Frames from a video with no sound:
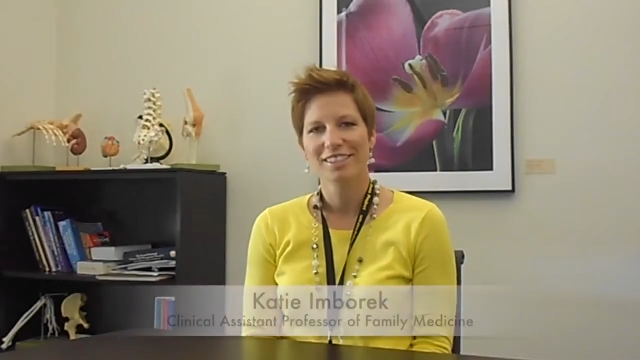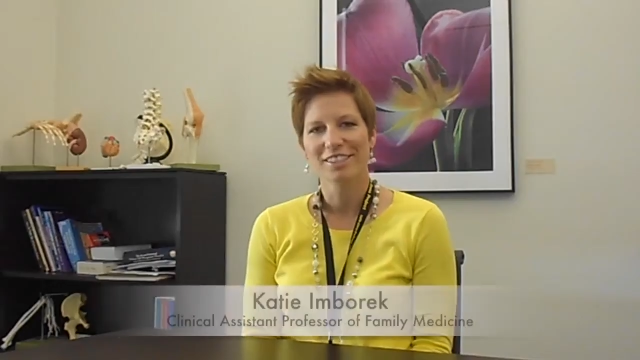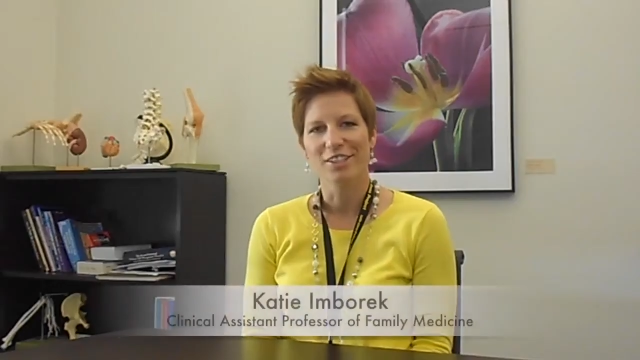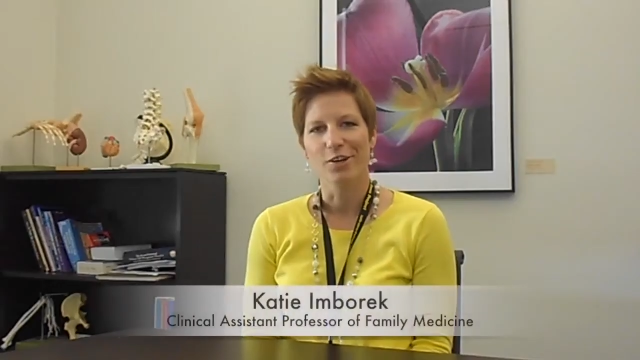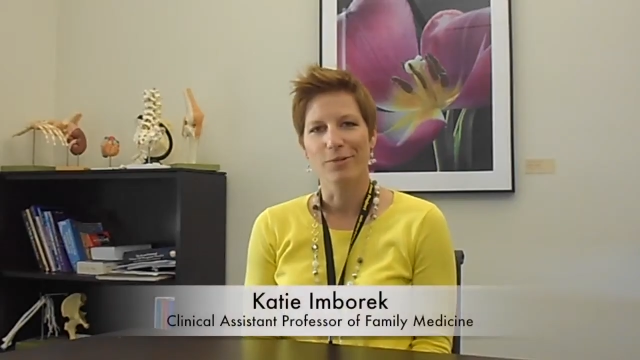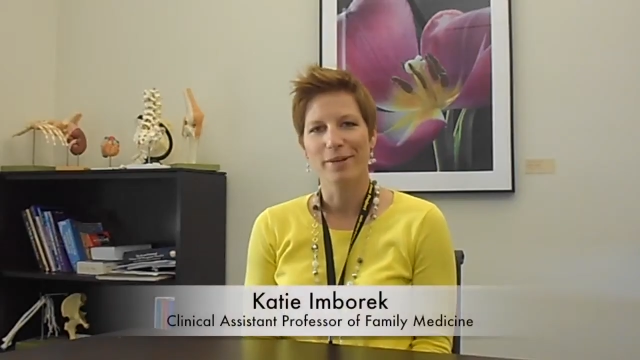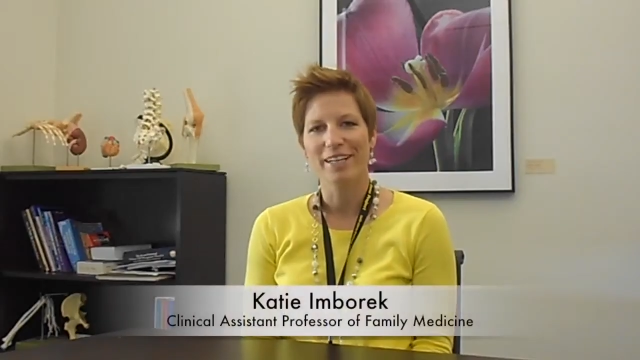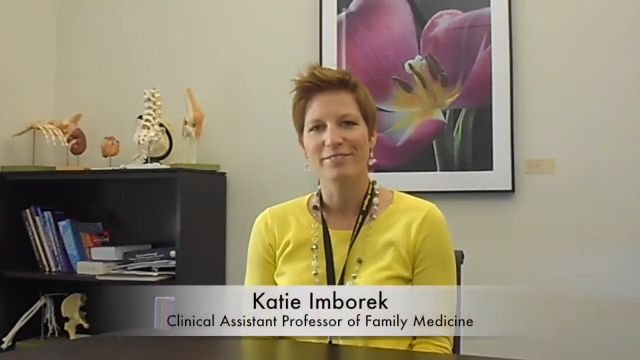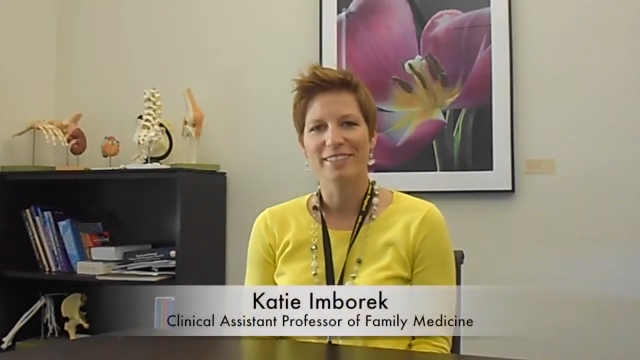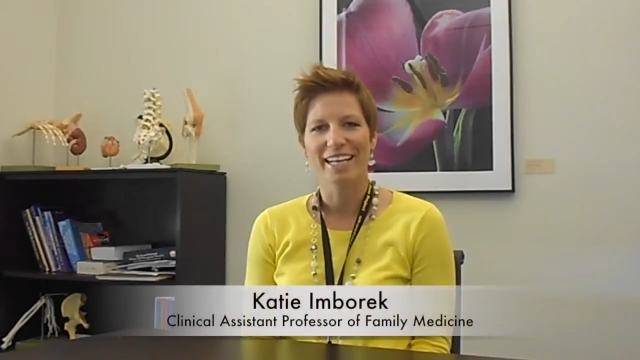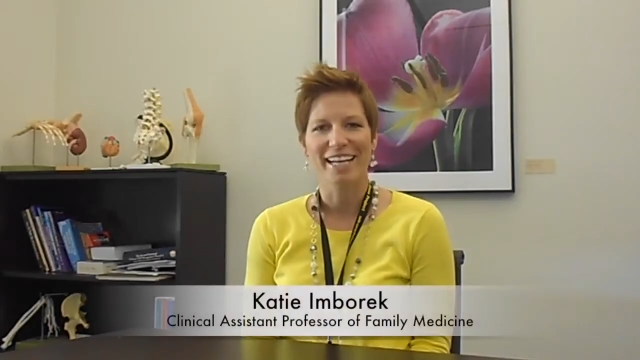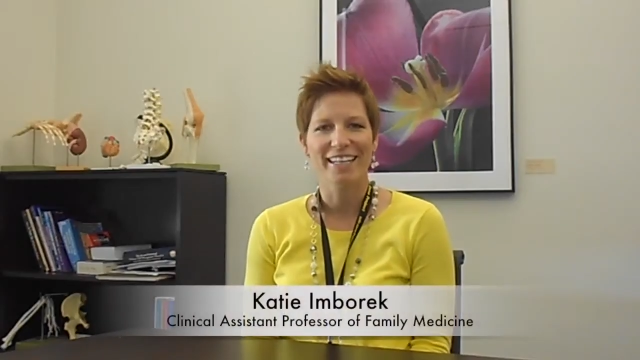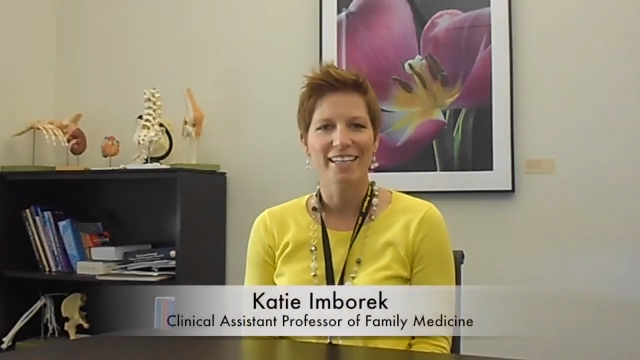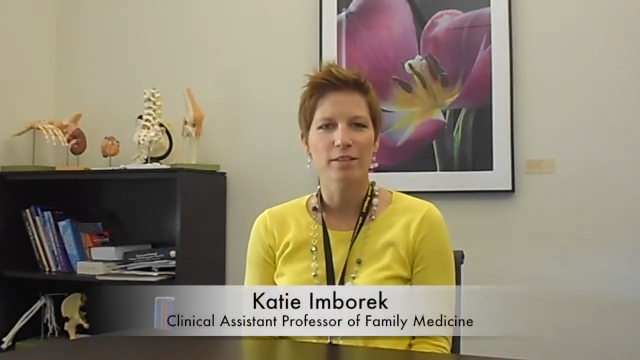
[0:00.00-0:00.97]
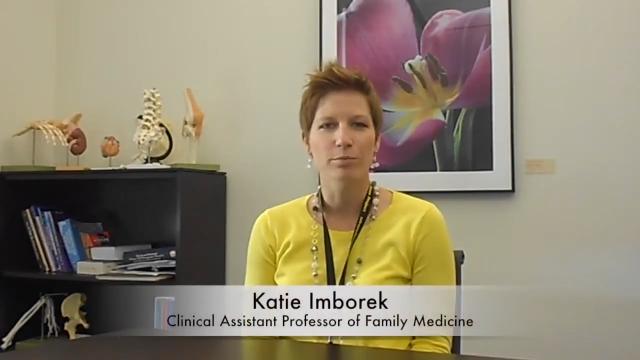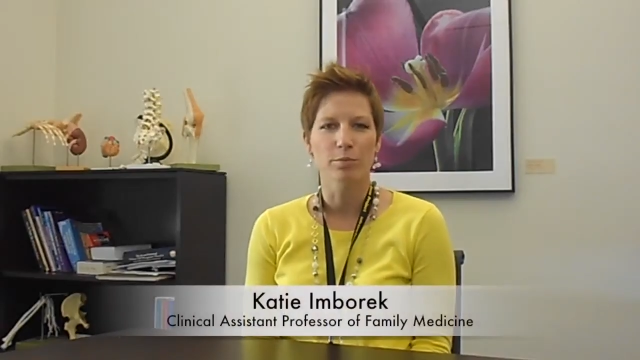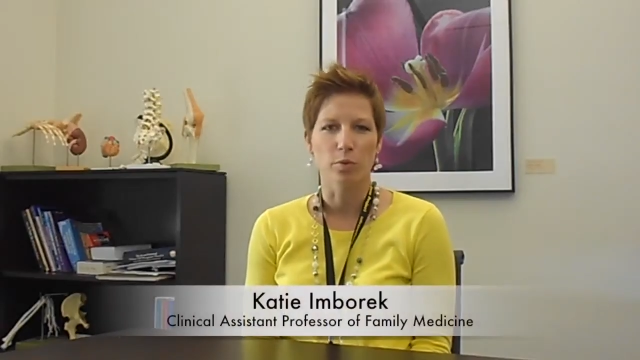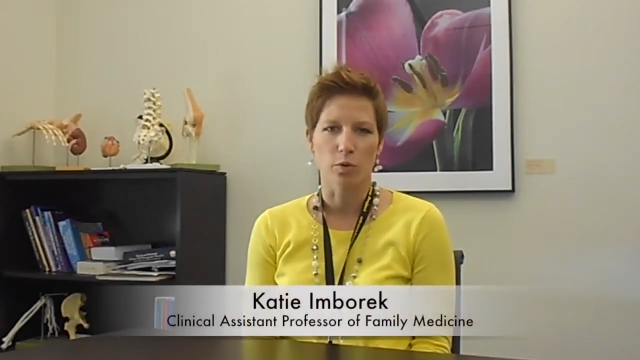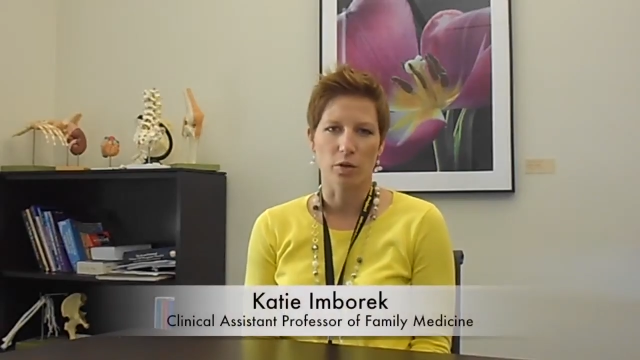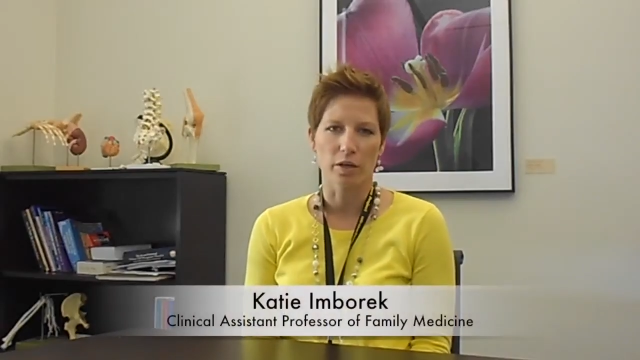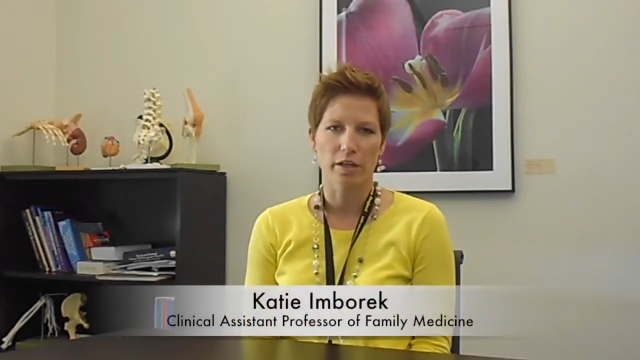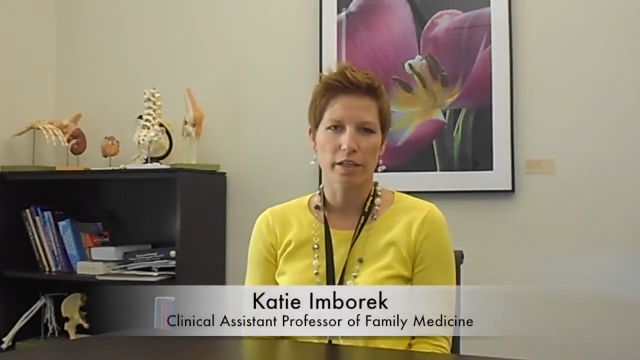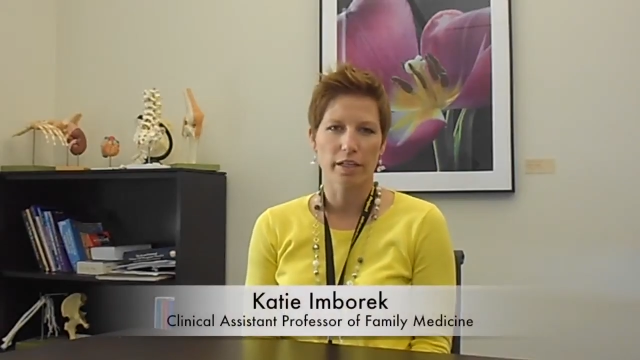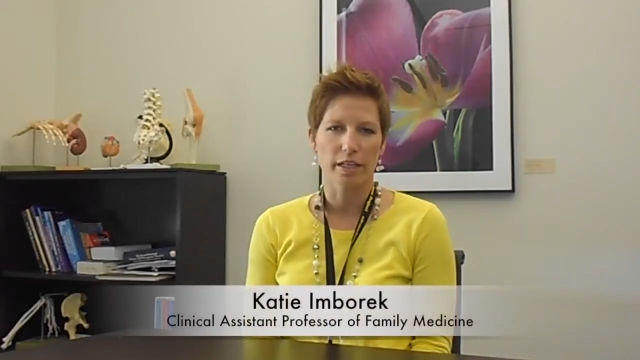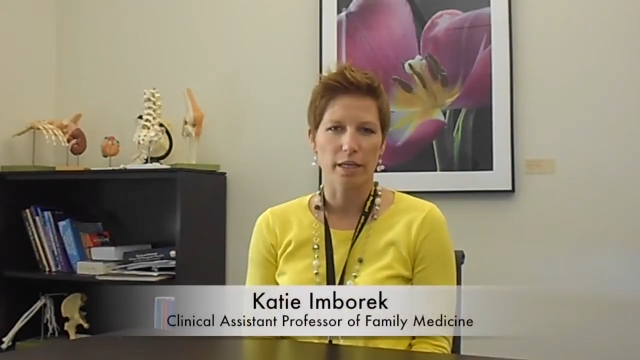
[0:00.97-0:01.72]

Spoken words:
So my name's Katie Imborek,